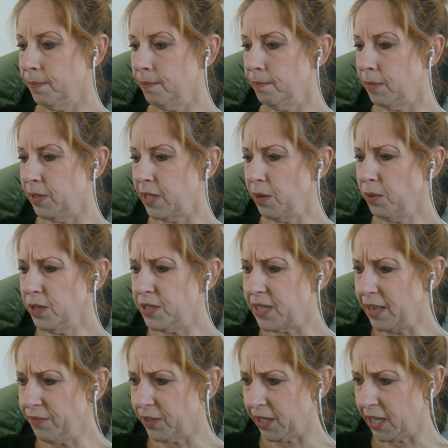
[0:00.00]
But they were
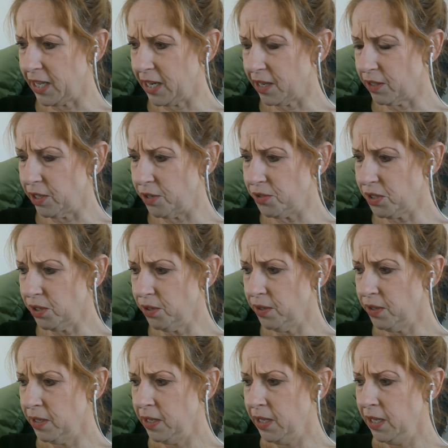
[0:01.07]
definitely getting closer.
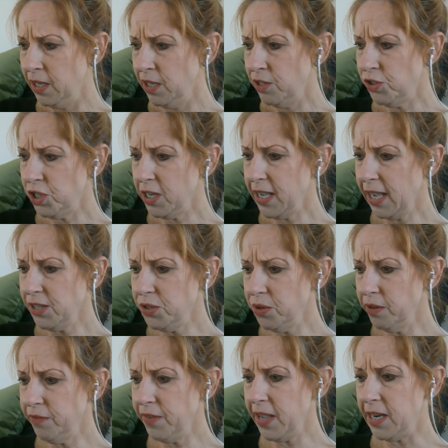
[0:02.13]
She got to her
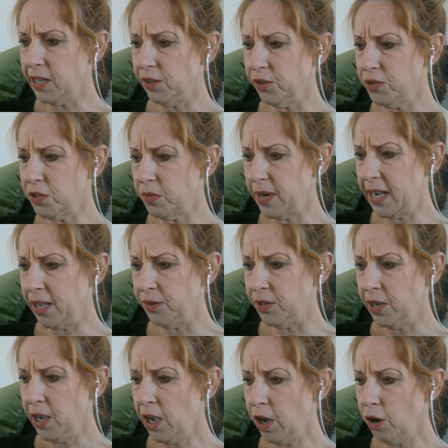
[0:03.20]
feet and looked around,
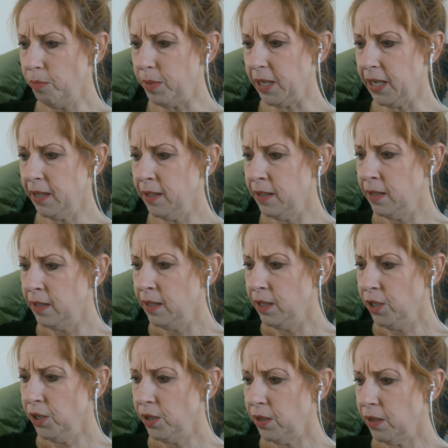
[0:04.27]
hoping
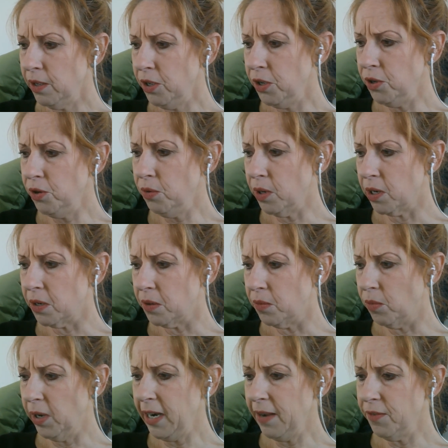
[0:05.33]
who or
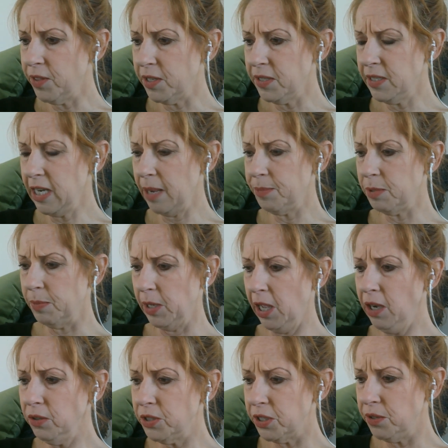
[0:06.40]
whatever the steps
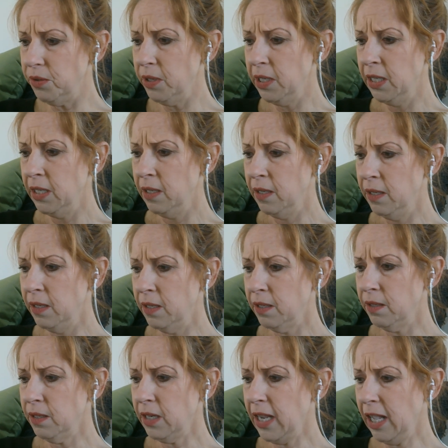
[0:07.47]
belonged to
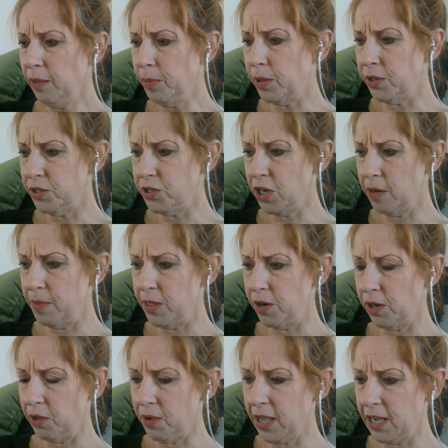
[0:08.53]
could help her determine their
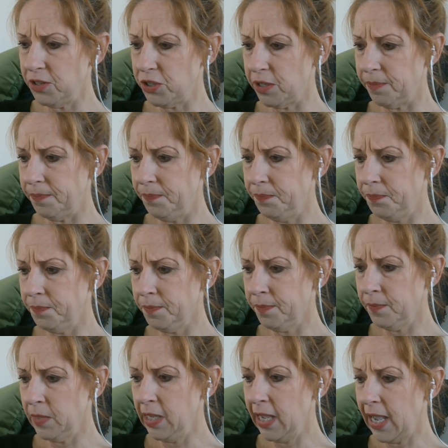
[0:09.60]
location.
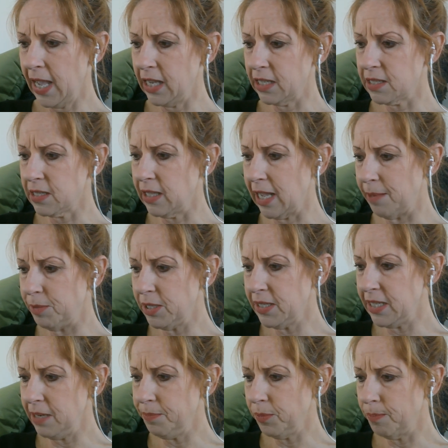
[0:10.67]
Alex climbed a
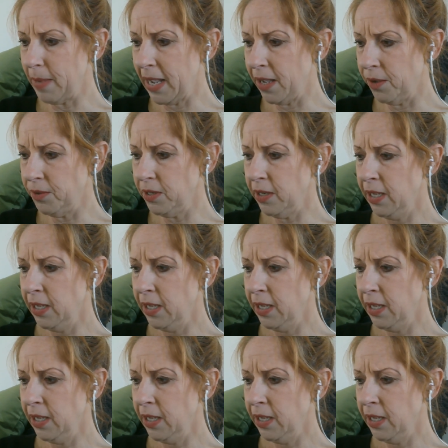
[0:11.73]
steep mound